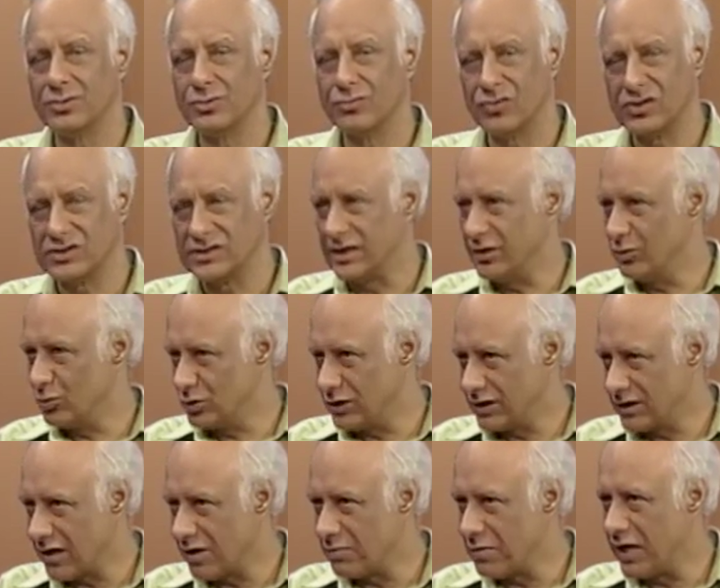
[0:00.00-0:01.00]
So first I
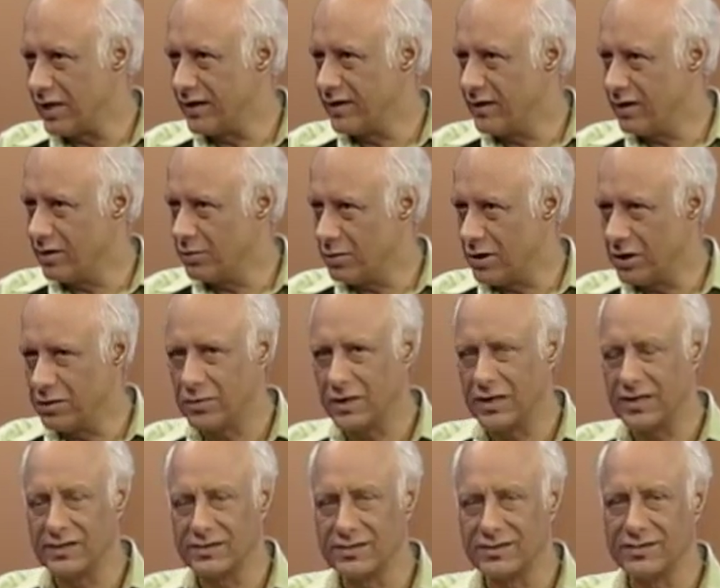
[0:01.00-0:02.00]
looked at Ramayana,
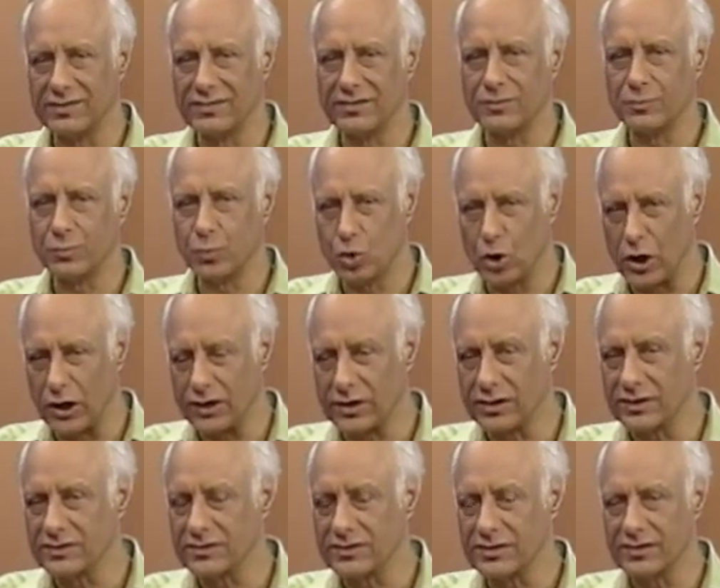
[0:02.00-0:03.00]
Mahabharata, then
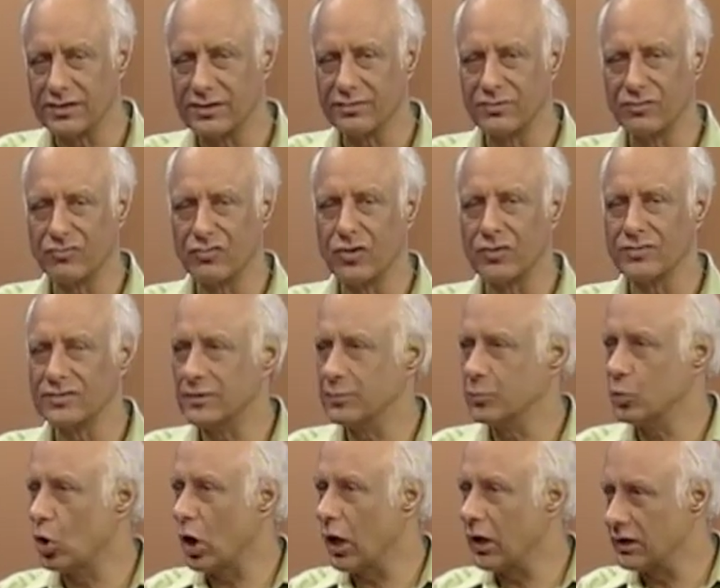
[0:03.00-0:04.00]
Puranas, and then we found
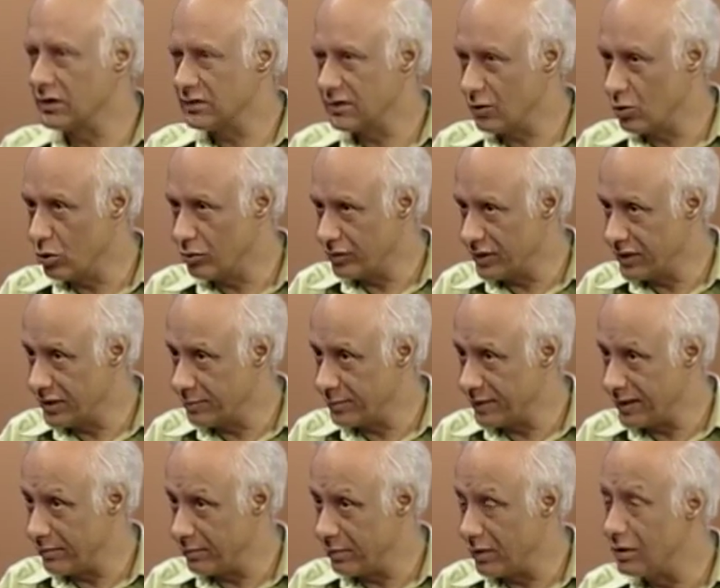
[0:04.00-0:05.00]
that Puranas are not very
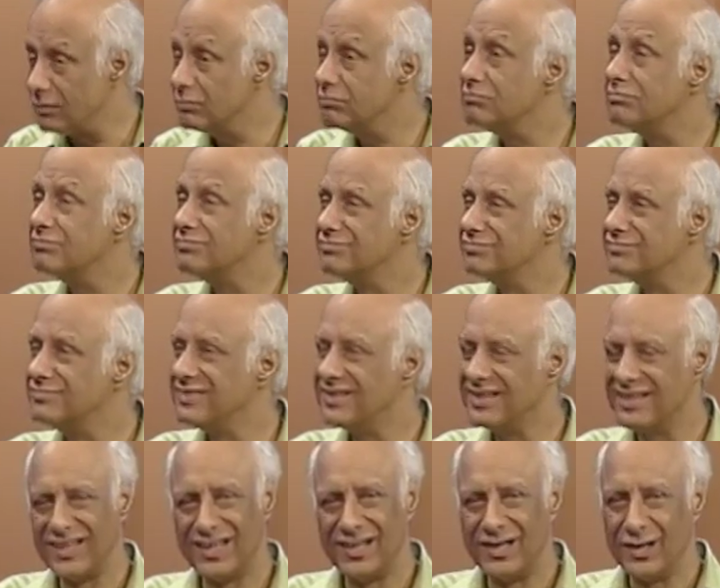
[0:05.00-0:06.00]
dependable.
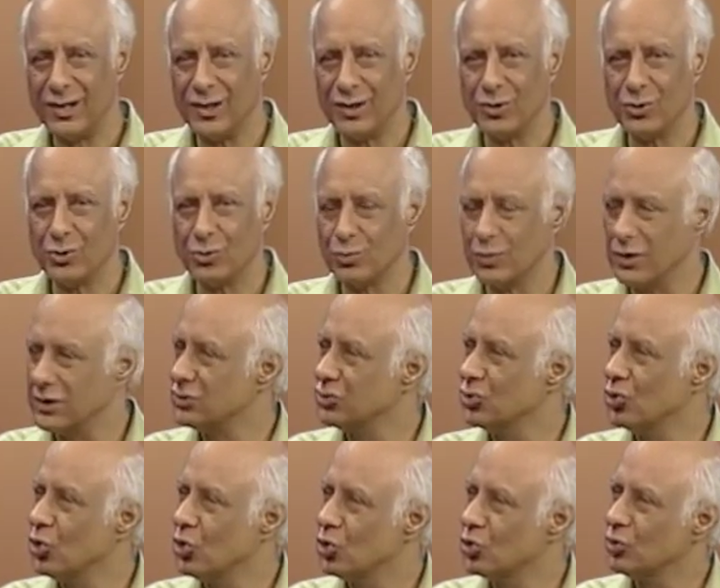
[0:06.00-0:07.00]
You
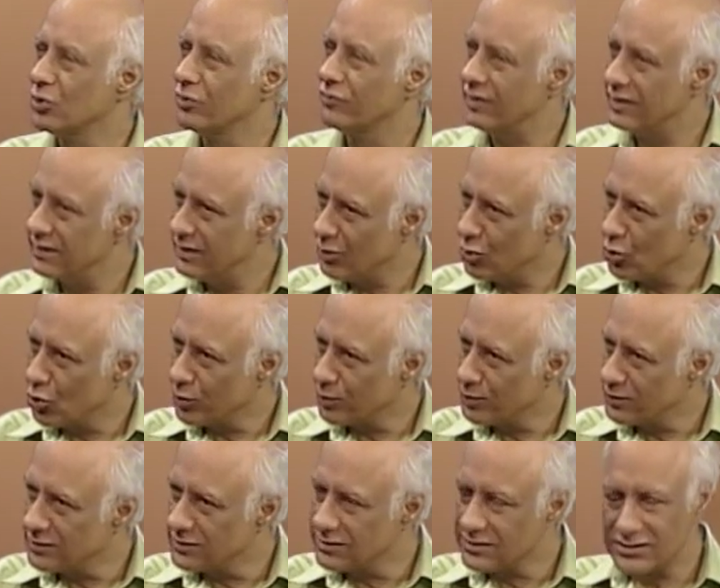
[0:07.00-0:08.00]
must go to the Vedic
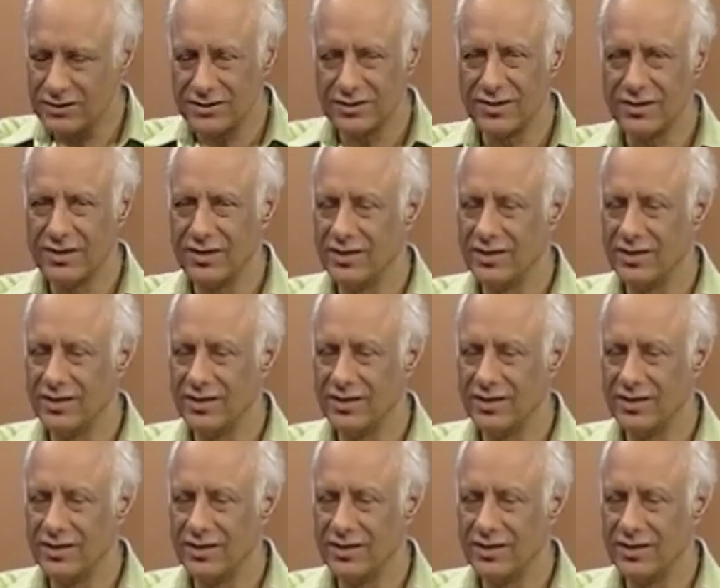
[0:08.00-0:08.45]
corpus.